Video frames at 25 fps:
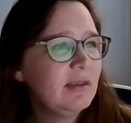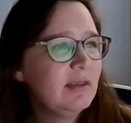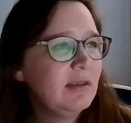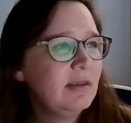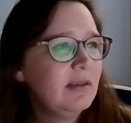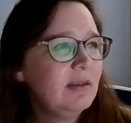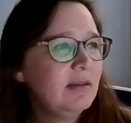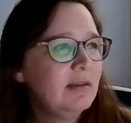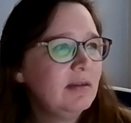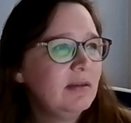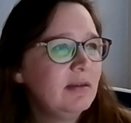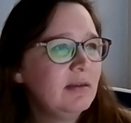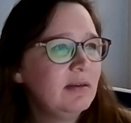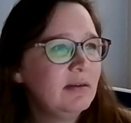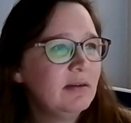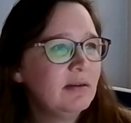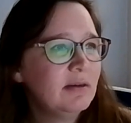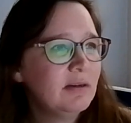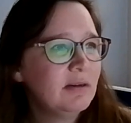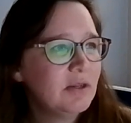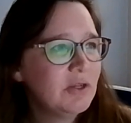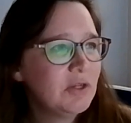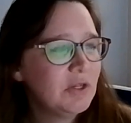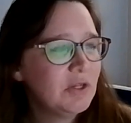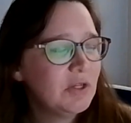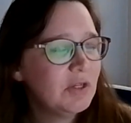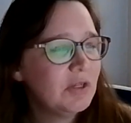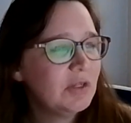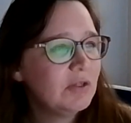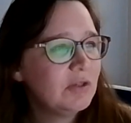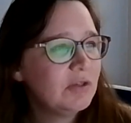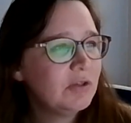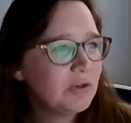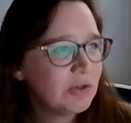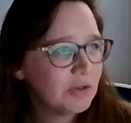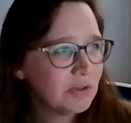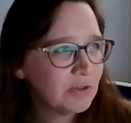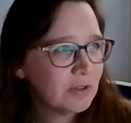in
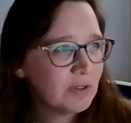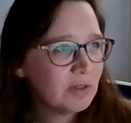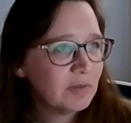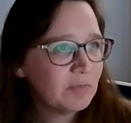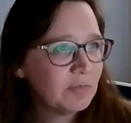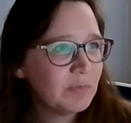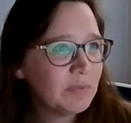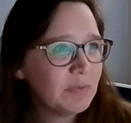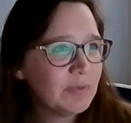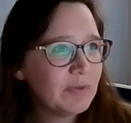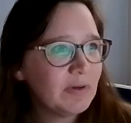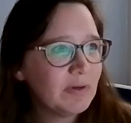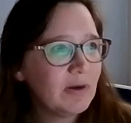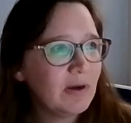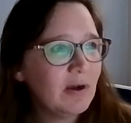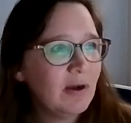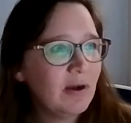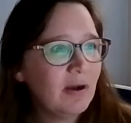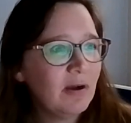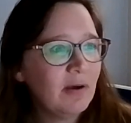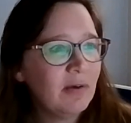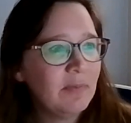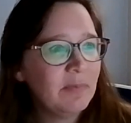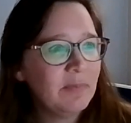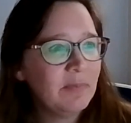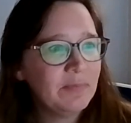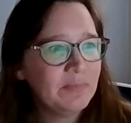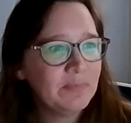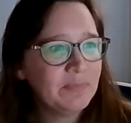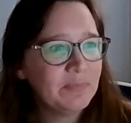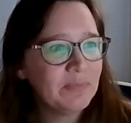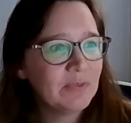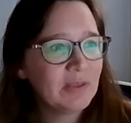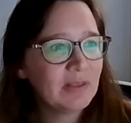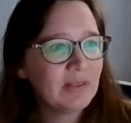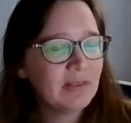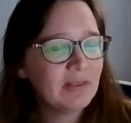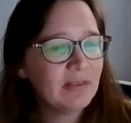Europe
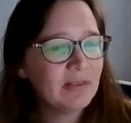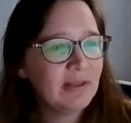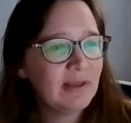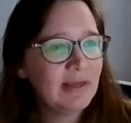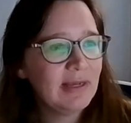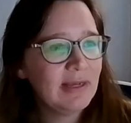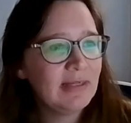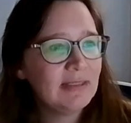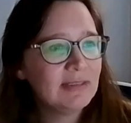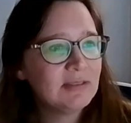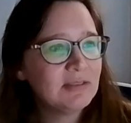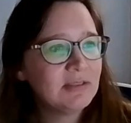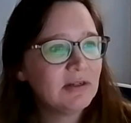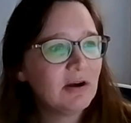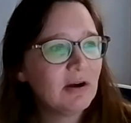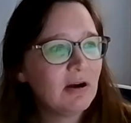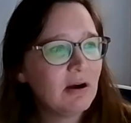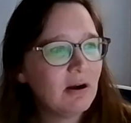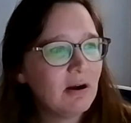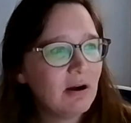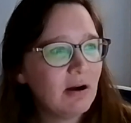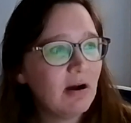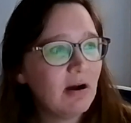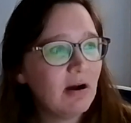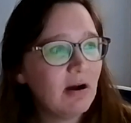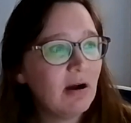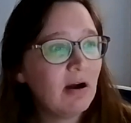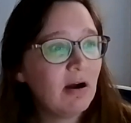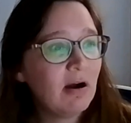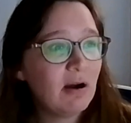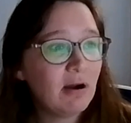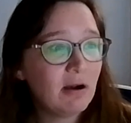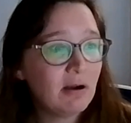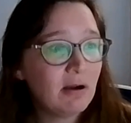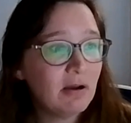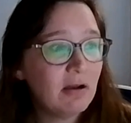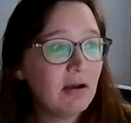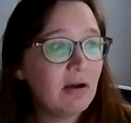um, that
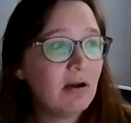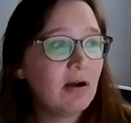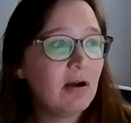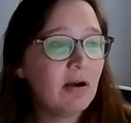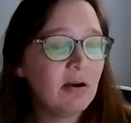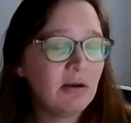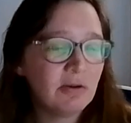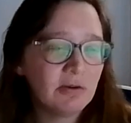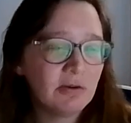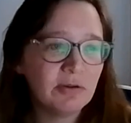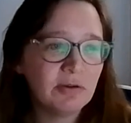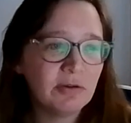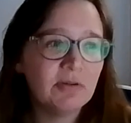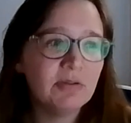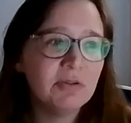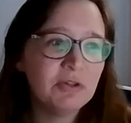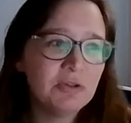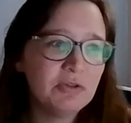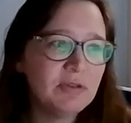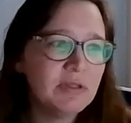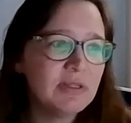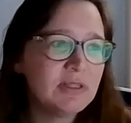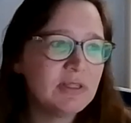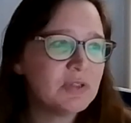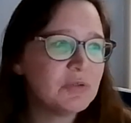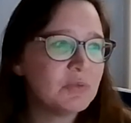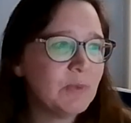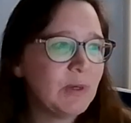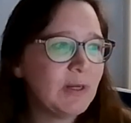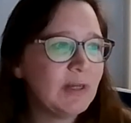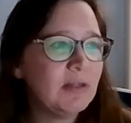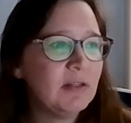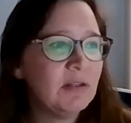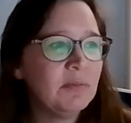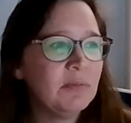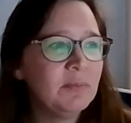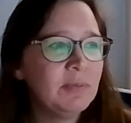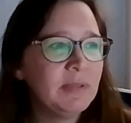are do this
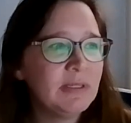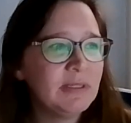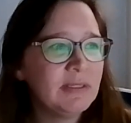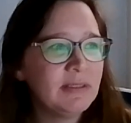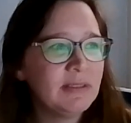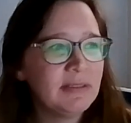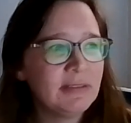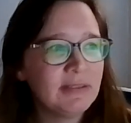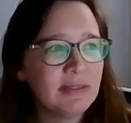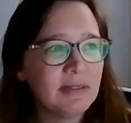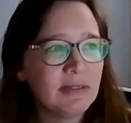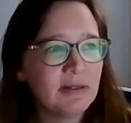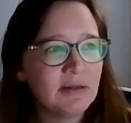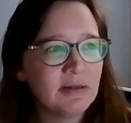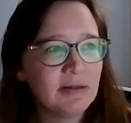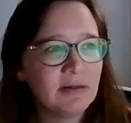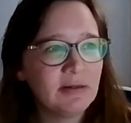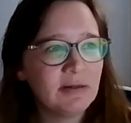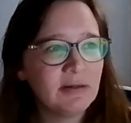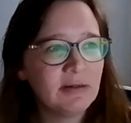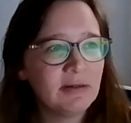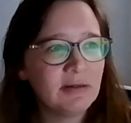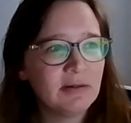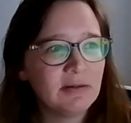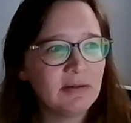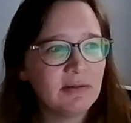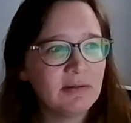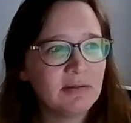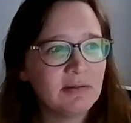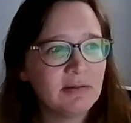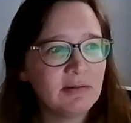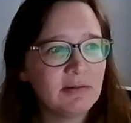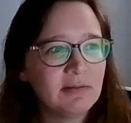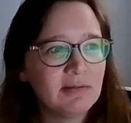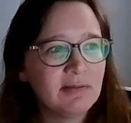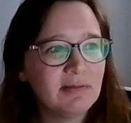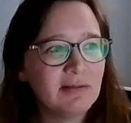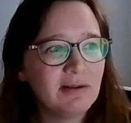well, but they're
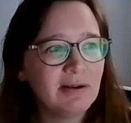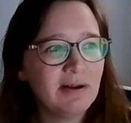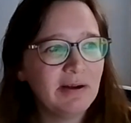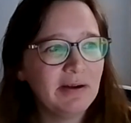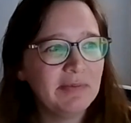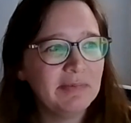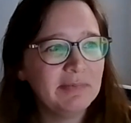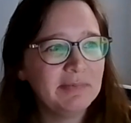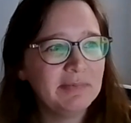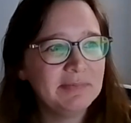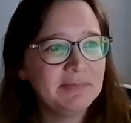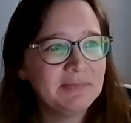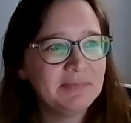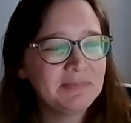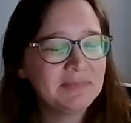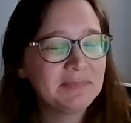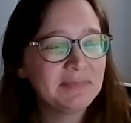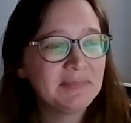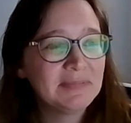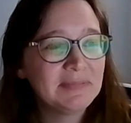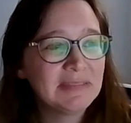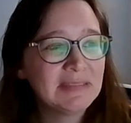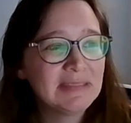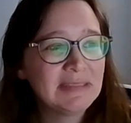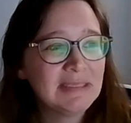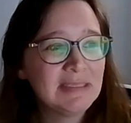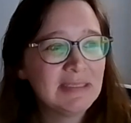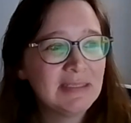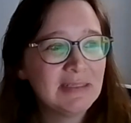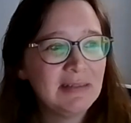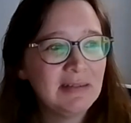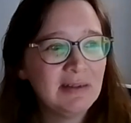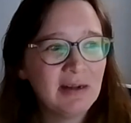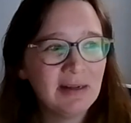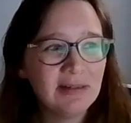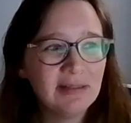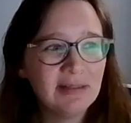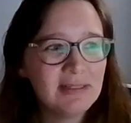um,
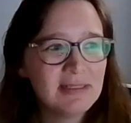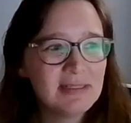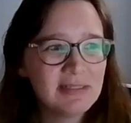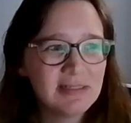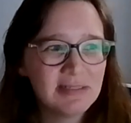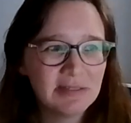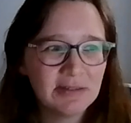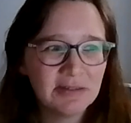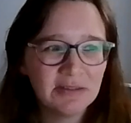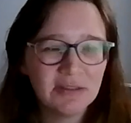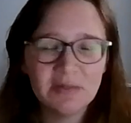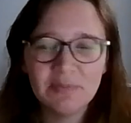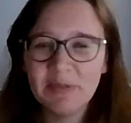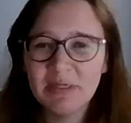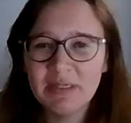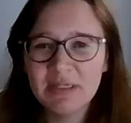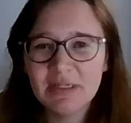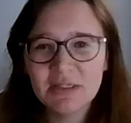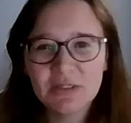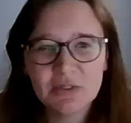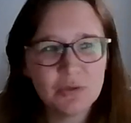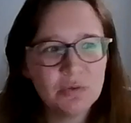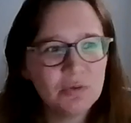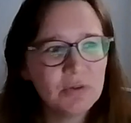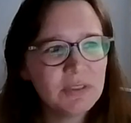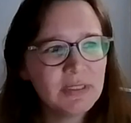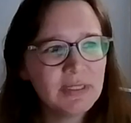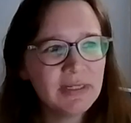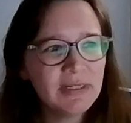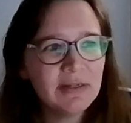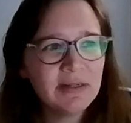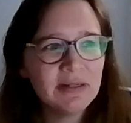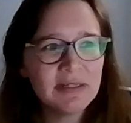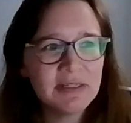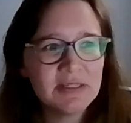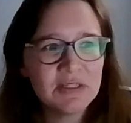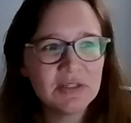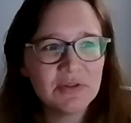not necessarily being sold
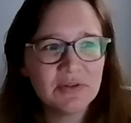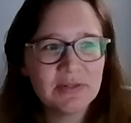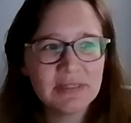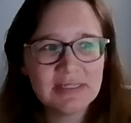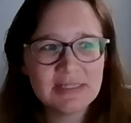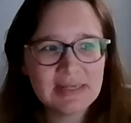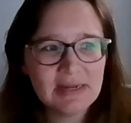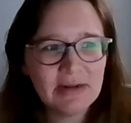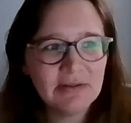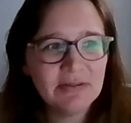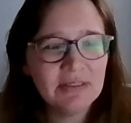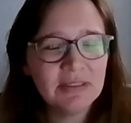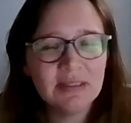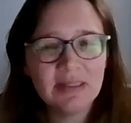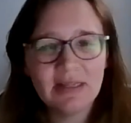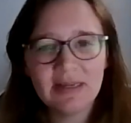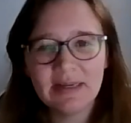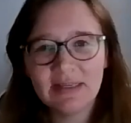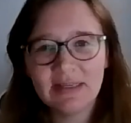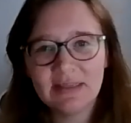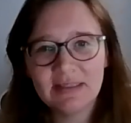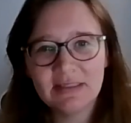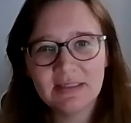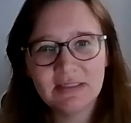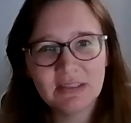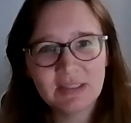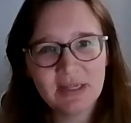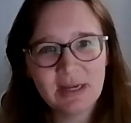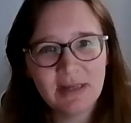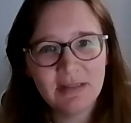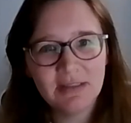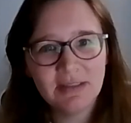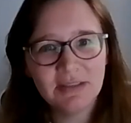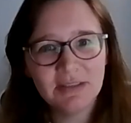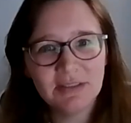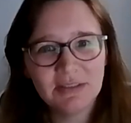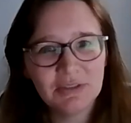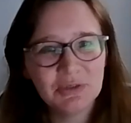here. And so it sounded like the
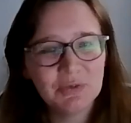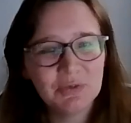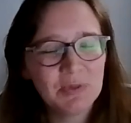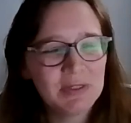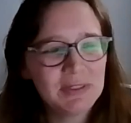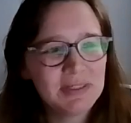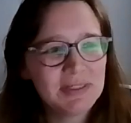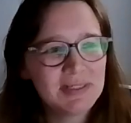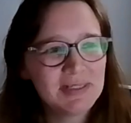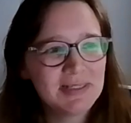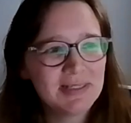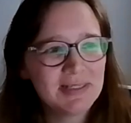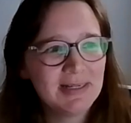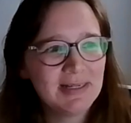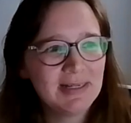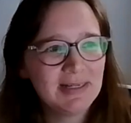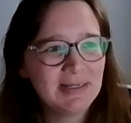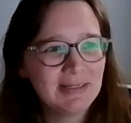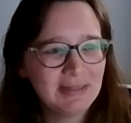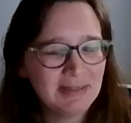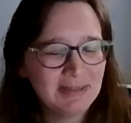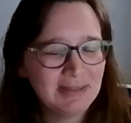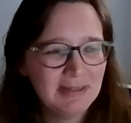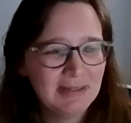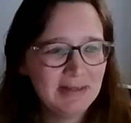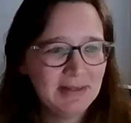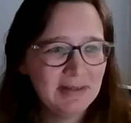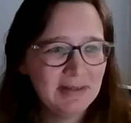challenge was that